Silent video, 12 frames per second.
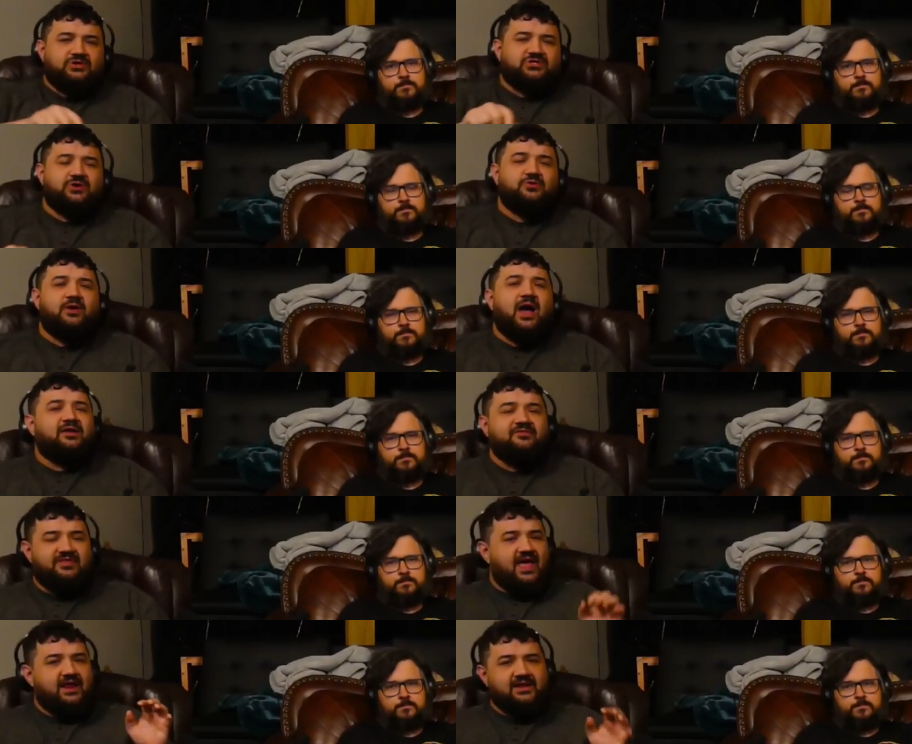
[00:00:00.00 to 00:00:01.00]
Speaker 1: or two out
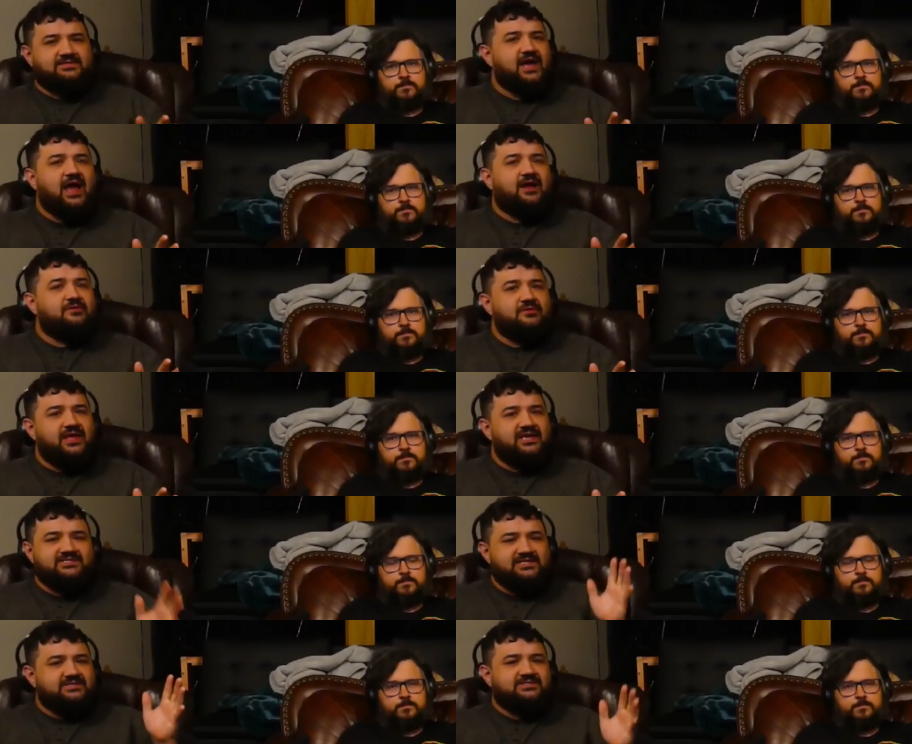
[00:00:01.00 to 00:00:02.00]
of that entire
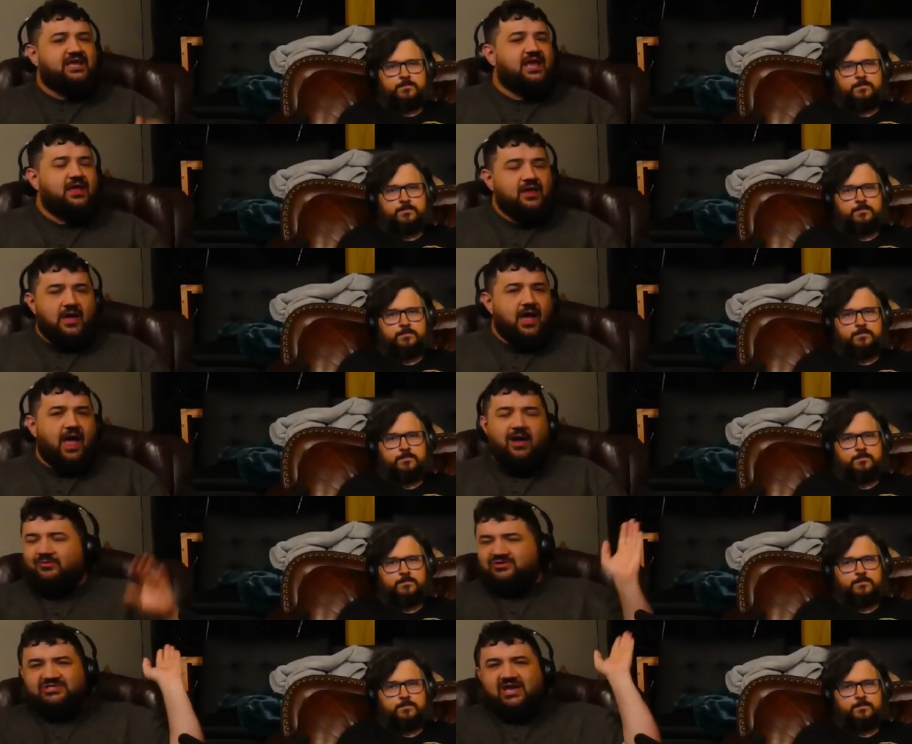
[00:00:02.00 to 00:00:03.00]
list and say,
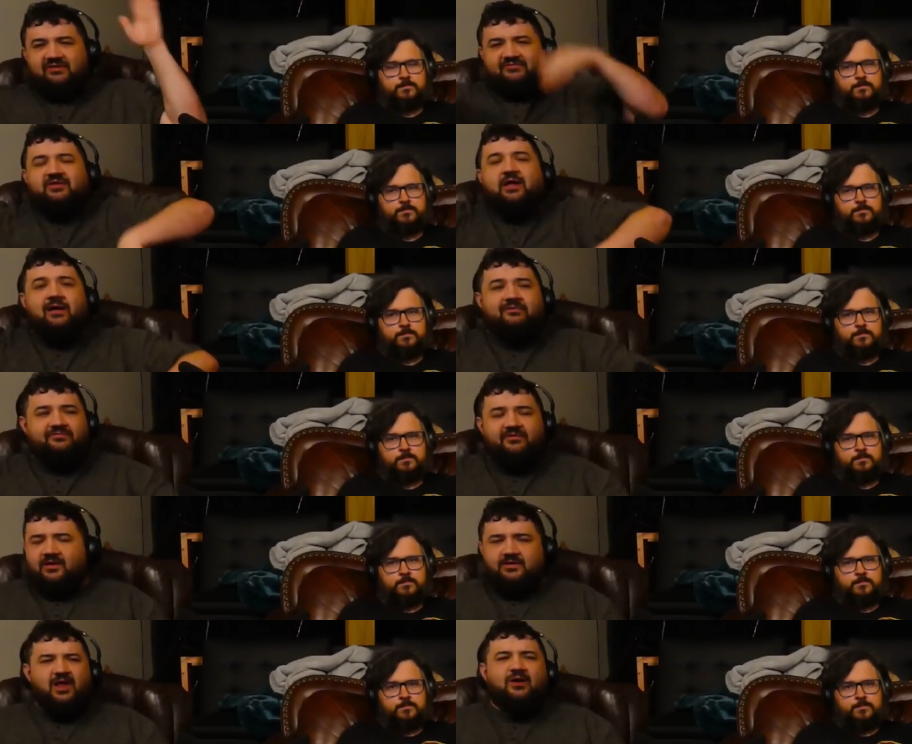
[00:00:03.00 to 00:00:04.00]
ah, we're safe enough.
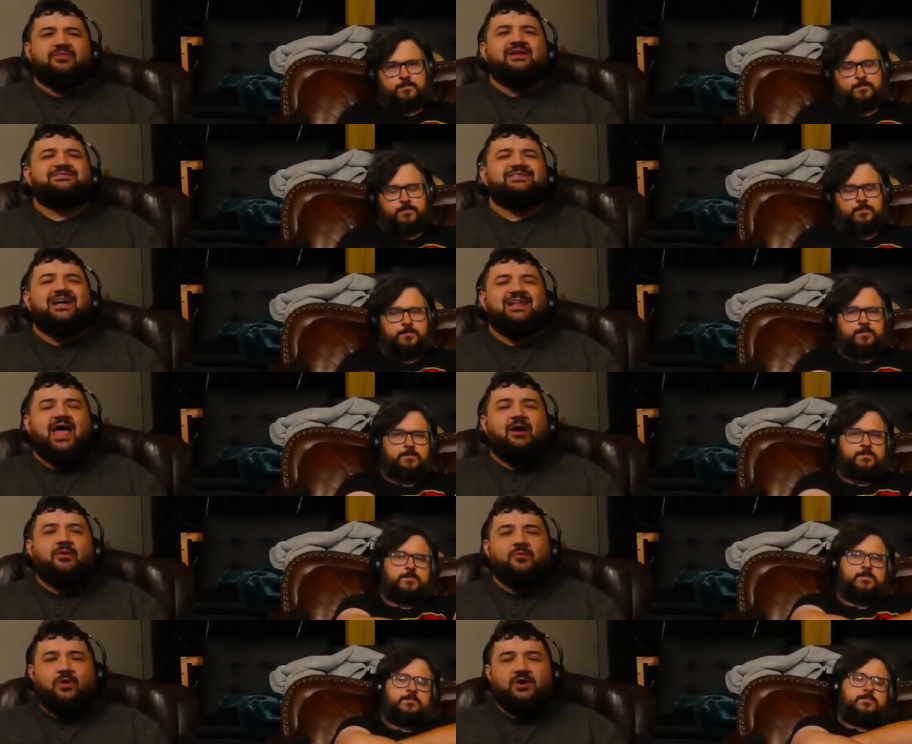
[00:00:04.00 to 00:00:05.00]
No, that's not
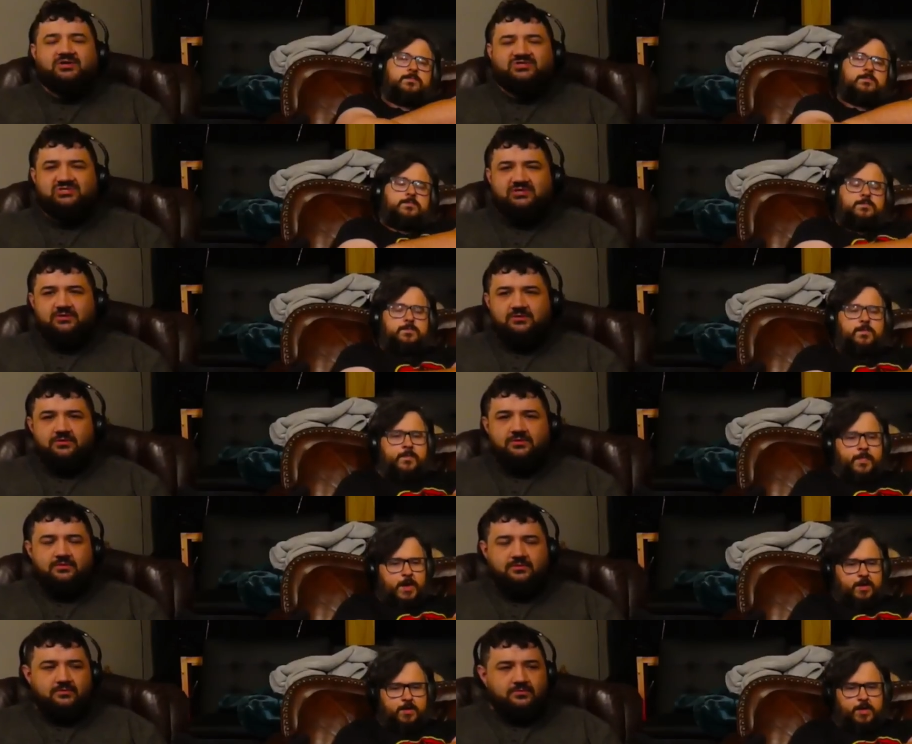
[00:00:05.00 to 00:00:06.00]
how it works.
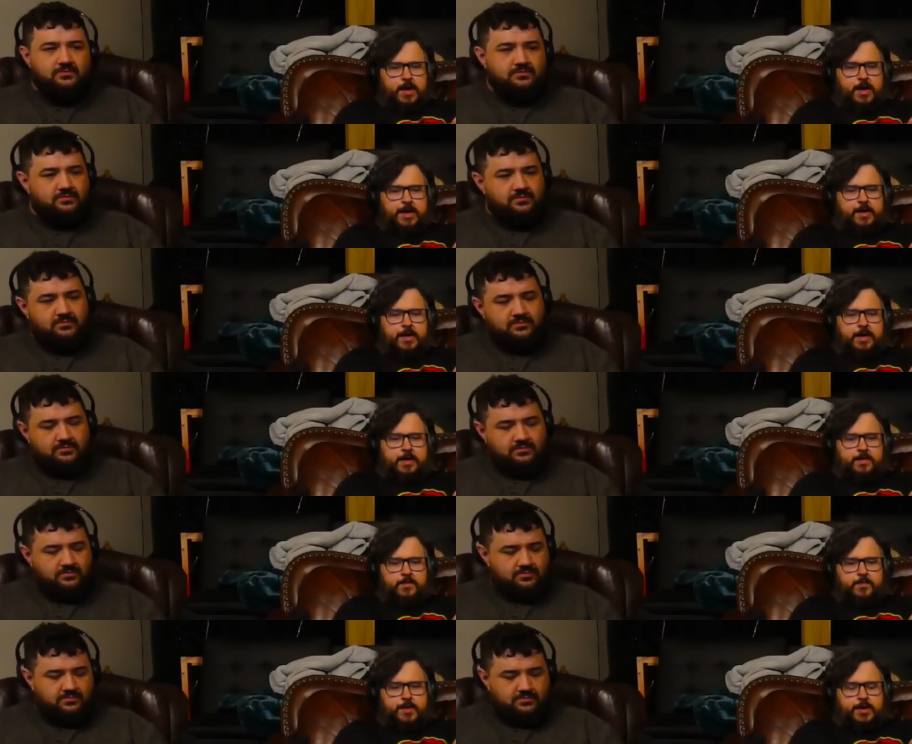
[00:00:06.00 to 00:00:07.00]
Speaker 2: Look, I get it
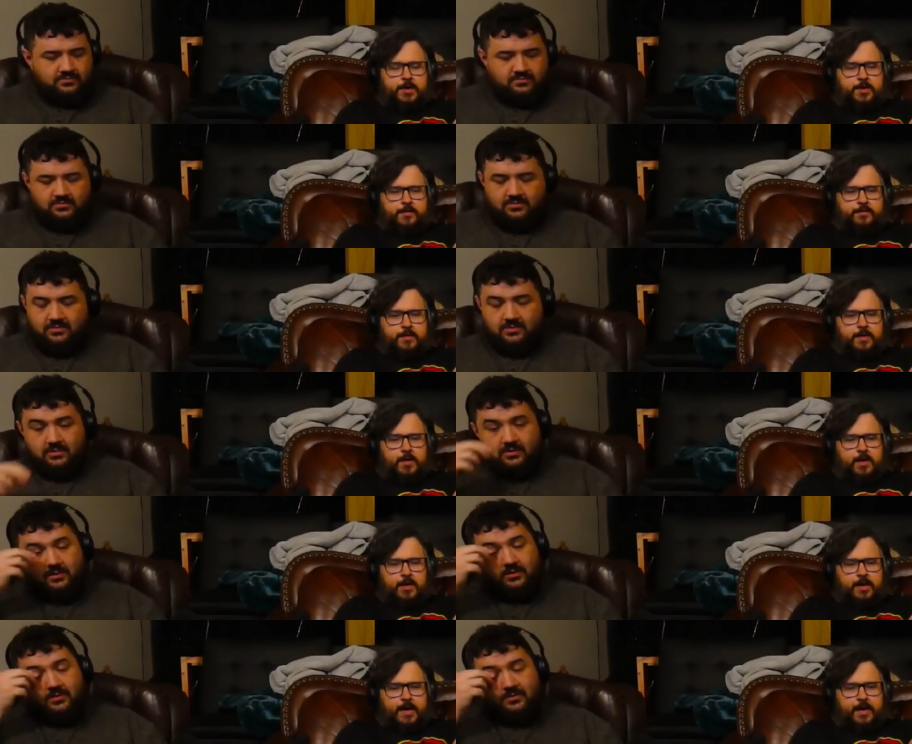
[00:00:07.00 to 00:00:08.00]
when you're
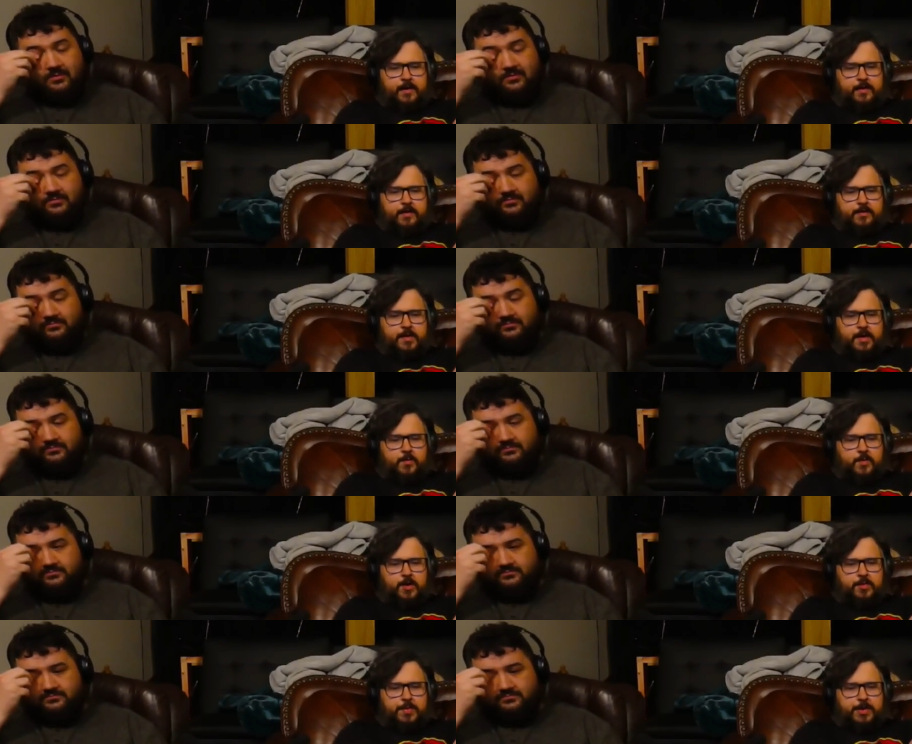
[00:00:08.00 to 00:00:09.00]
on a ladder at a
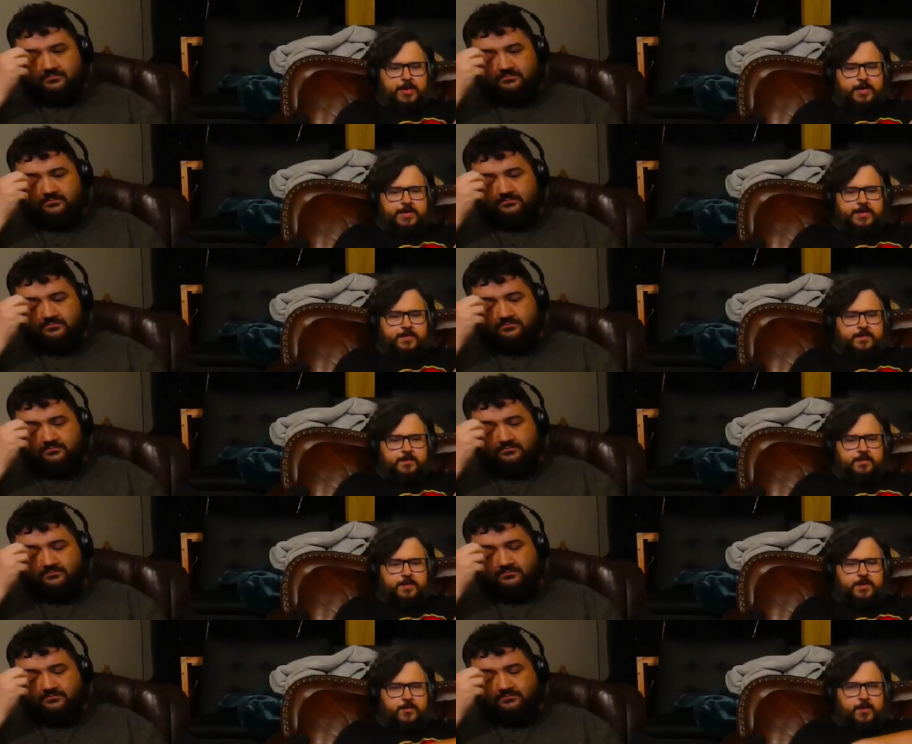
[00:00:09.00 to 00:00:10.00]
workplace,
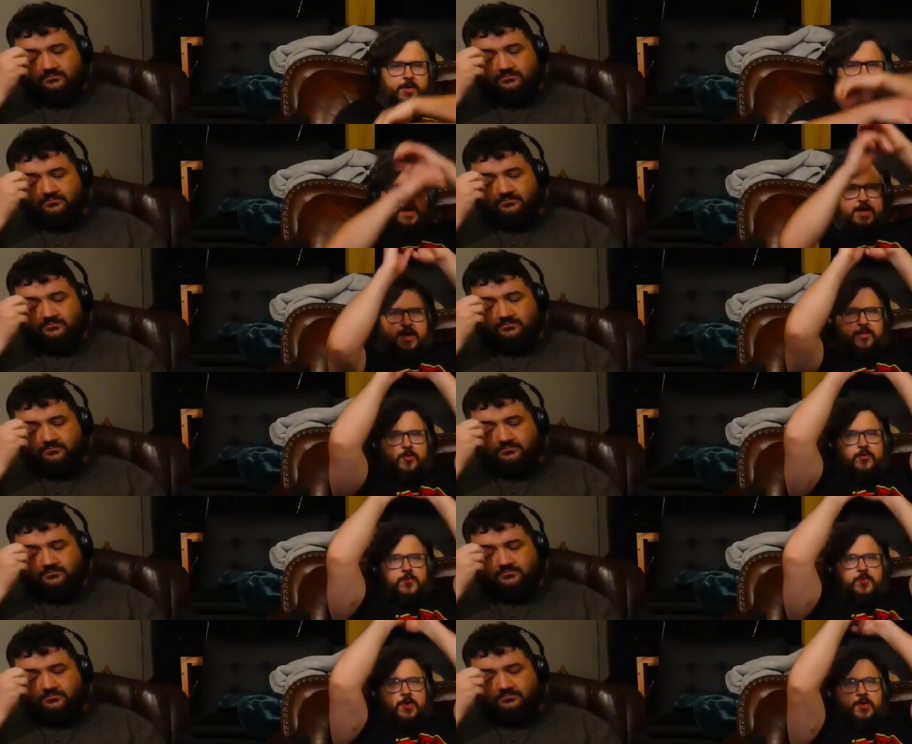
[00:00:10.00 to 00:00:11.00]
you're running a cable
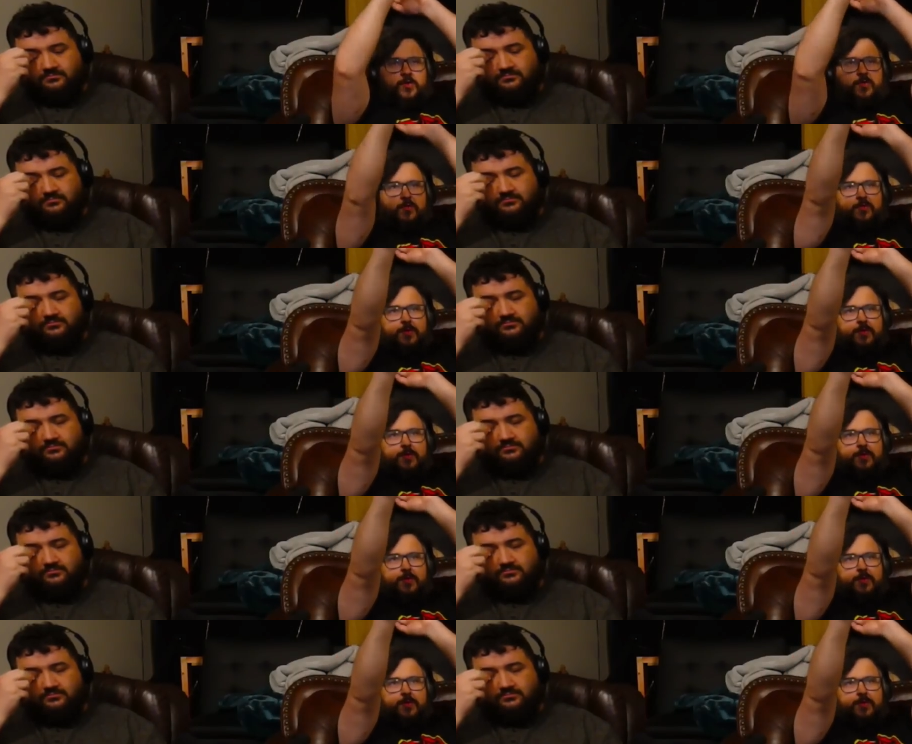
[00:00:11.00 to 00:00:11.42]
through a hole